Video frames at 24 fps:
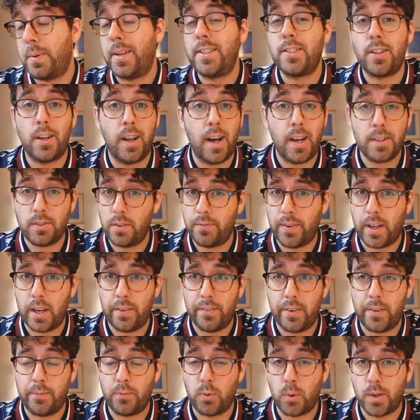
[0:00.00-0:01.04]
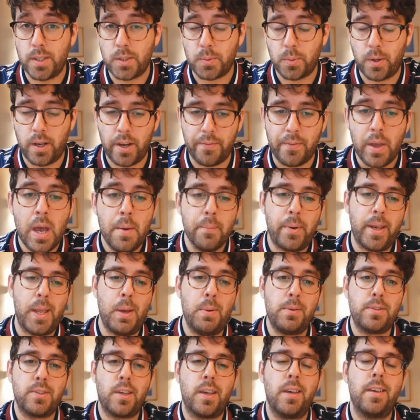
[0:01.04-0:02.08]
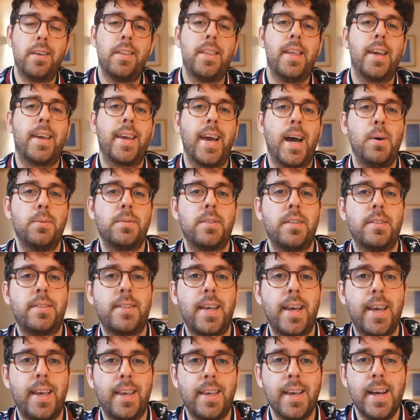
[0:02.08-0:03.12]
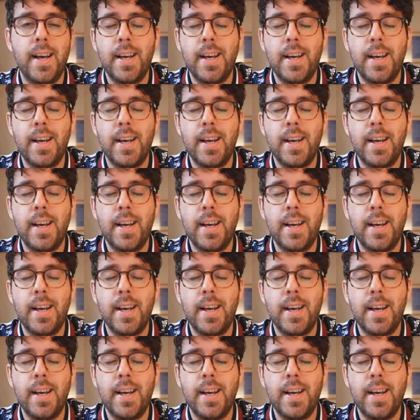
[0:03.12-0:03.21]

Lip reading: and he's an Arsenal fan, I think, for what it's worth, but he was looking at the accounts and saying